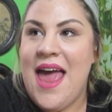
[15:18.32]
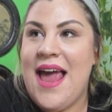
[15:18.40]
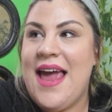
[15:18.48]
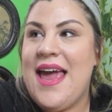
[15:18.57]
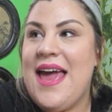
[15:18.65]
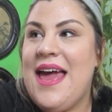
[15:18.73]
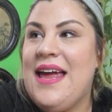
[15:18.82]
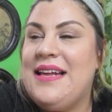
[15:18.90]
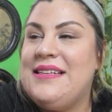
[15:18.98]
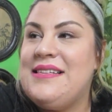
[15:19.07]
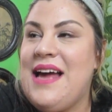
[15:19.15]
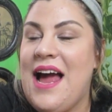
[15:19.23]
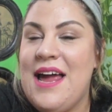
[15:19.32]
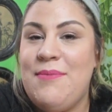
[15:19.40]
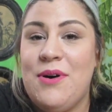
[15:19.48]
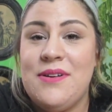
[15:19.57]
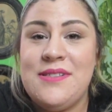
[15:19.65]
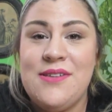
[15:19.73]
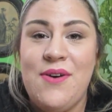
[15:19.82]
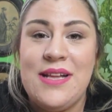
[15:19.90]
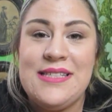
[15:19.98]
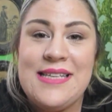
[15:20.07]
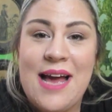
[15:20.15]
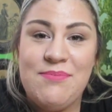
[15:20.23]
And I am also
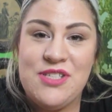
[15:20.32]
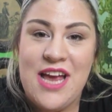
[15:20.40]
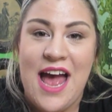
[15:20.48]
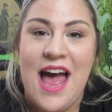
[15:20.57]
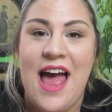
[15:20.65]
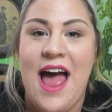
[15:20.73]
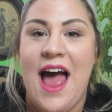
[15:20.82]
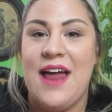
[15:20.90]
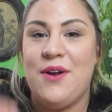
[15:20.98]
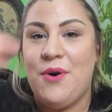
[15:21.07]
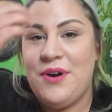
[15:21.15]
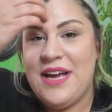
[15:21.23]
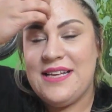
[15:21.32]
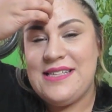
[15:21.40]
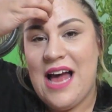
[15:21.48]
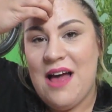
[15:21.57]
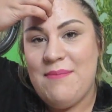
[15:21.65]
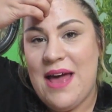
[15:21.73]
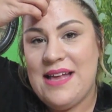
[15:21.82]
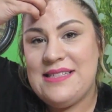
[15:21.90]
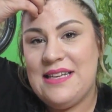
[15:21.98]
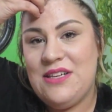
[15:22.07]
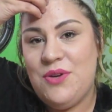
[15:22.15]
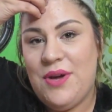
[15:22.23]
on Snapchat at oh yes hotmess,
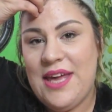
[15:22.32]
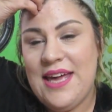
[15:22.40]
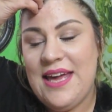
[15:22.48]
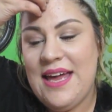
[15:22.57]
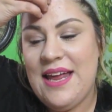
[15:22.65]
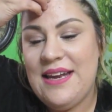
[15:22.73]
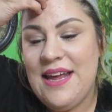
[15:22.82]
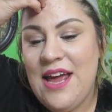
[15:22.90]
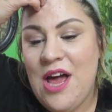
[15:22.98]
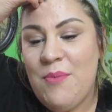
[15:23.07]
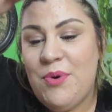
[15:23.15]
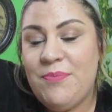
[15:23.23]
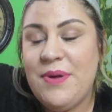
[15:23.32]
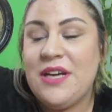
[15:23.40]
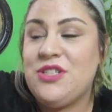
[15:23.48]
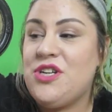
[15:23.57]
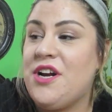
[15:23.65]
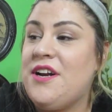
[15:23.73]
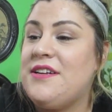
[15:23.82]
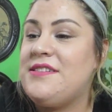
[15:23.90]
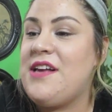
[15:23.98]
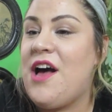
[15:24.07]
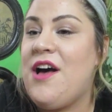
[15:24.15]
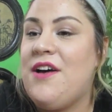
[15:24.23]
and you can put pictures
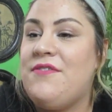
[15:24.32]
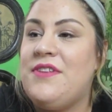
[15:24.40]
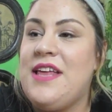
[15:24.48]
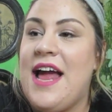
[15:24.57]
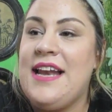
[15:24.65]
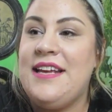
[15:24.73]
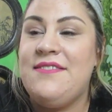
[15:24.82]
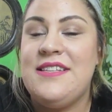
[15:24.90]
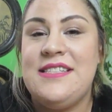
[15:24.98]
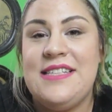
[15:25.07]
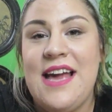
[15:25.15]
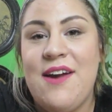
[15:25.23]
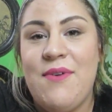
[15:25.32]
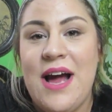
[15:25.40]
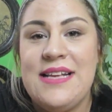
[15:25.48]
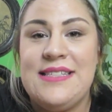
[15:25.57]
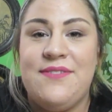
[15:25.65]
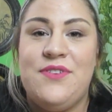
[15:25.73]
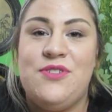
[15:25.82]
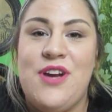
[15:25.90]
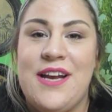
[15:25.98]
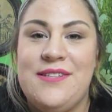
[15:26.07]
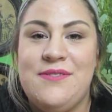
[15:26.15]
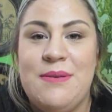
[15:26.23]
of any of these DIYs if you
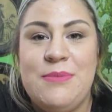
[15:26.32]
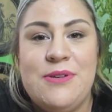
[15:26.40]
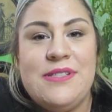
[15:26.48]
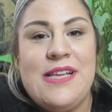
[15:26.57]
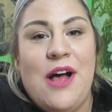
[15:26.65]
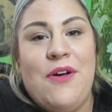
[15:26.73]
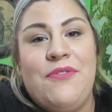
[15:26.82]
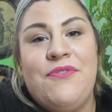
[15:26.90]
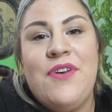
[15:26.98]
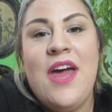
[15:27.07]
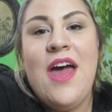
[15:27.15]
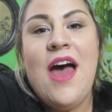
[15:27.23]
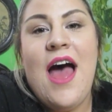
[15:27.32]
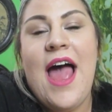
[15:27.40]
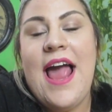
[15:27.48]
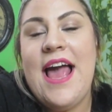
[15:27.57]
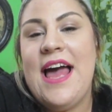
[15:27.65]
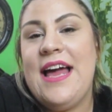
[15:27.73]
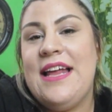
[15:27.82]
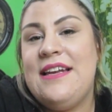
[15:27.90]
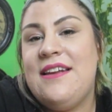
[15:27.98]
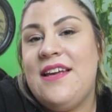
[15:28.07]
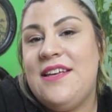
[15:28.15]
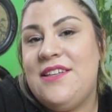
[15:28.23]
try to do them yourself
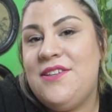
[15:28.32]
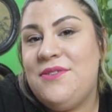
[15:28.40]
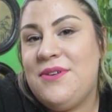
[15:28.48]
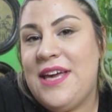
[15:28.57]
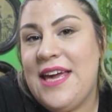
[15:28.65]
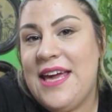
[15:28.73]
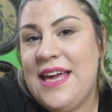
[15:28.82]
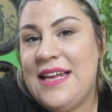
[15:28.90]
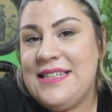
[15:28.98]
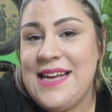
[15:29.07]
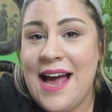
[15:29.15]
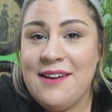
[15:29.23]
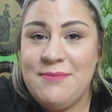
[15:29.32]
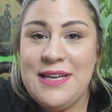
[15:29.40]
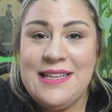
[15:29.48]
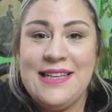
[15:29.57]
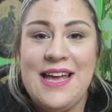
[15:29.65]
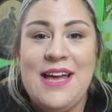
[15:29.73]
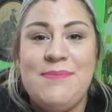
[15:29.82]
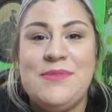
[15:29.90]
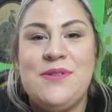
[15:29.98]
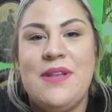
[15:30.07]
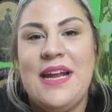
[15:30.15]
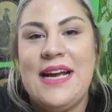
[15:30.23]
and you can tag me in them
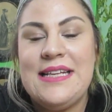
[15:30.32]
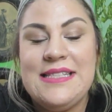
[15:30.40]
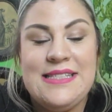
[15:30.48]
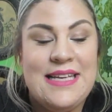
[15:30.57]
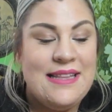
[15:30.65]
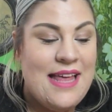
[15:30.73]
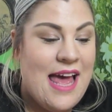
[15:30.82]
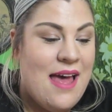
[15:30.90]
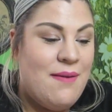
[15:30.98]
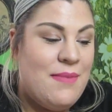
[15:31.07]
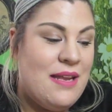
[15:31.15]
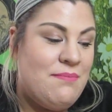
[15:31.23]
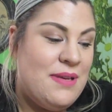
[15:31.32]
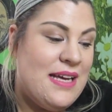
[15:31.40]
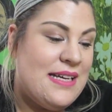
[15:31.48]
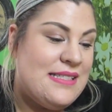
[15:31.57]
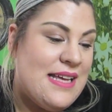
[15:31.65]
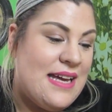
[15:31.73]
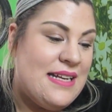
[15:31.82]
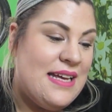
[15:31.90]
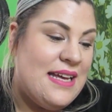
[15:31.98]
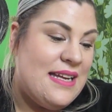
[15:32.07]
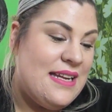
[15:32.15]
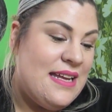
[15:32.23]
so that I can see them and be
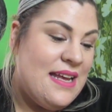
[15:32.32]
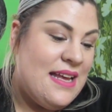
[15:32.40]
excited